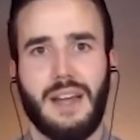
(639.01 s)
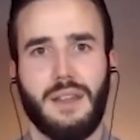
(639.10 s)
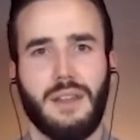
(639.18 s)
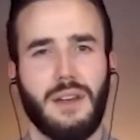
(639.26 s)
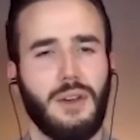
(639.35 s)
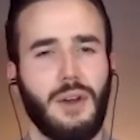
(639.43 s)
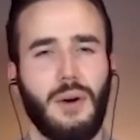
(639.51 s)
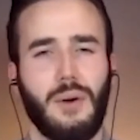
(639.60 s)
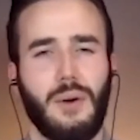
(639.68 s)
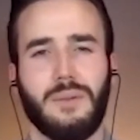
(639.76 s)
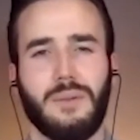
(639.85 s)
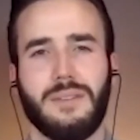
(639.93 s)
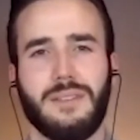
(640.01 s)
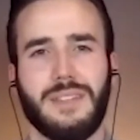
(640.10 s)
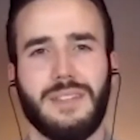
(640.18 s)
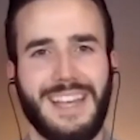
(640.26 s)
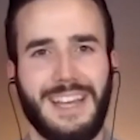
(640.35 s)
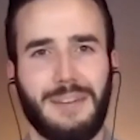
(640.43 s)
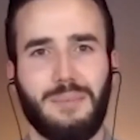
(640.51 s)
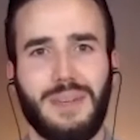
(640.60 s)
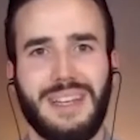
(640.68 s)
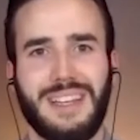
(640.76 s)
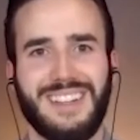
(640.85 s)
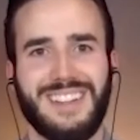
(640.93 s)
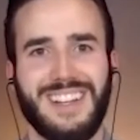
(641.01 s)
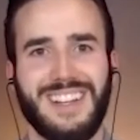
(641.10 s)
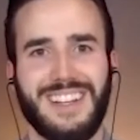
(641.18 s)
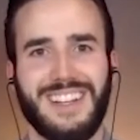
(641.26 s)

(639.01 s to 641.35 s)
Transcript: And I thought, no, it can't be.